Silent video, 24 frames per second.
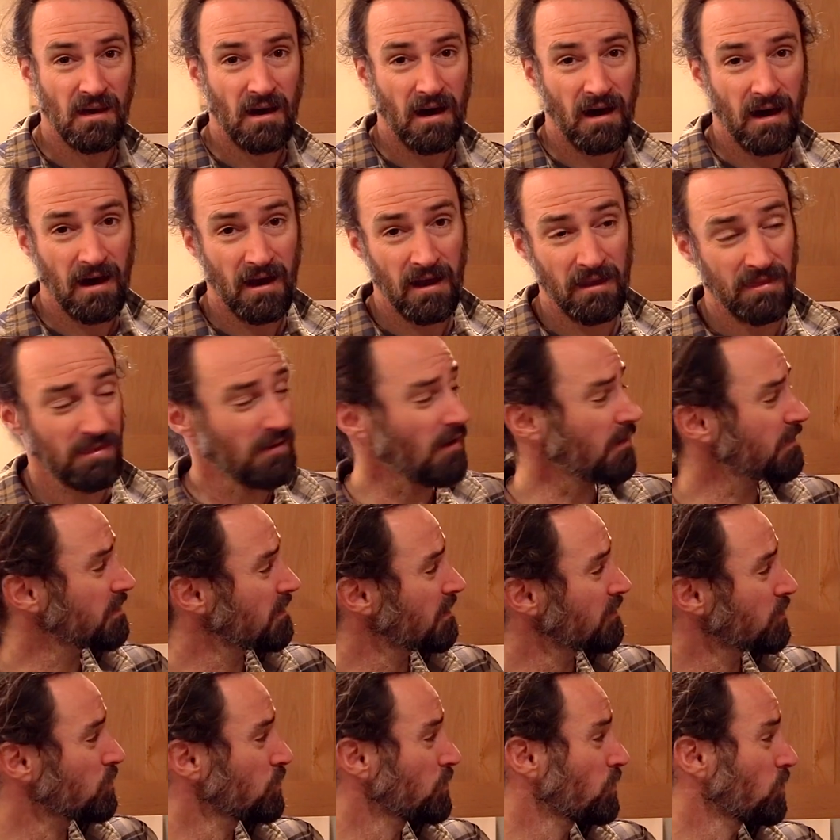I thought
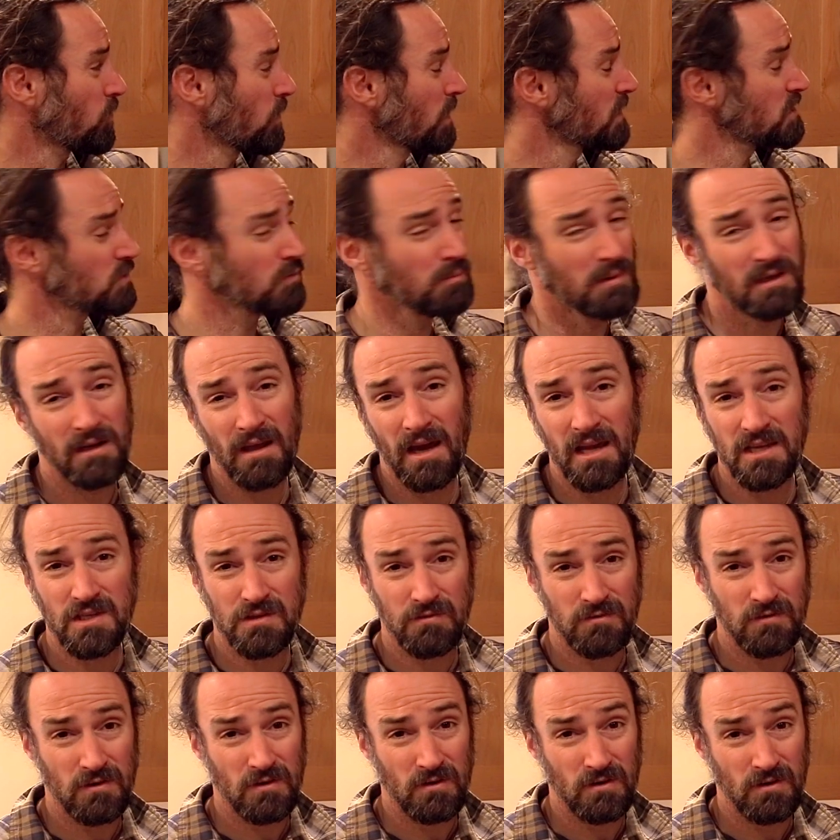that 3/4 inch would be nice
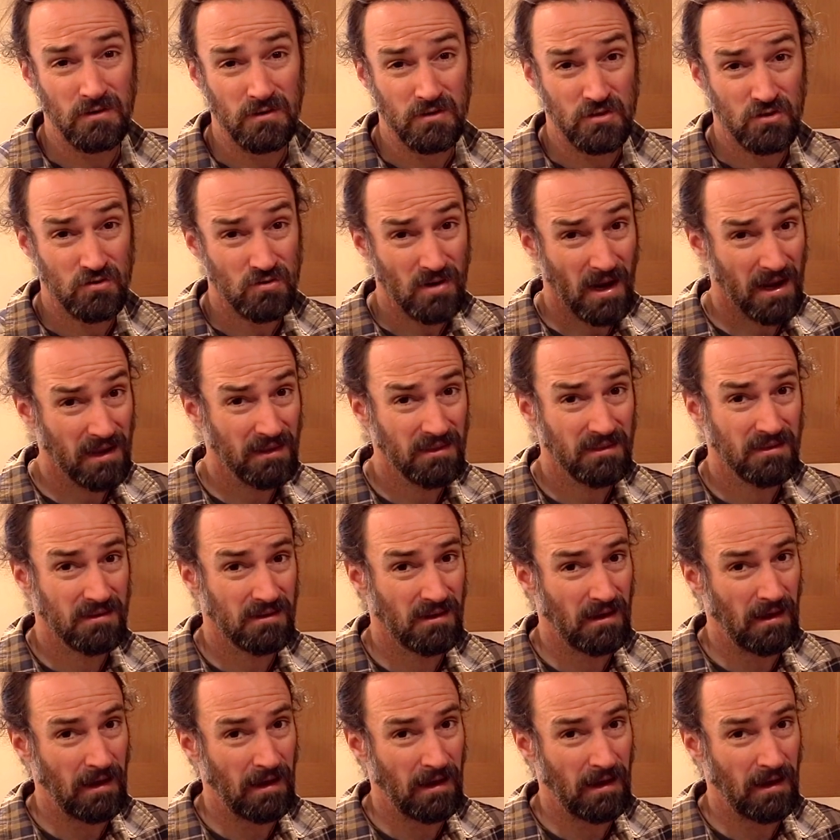for strength,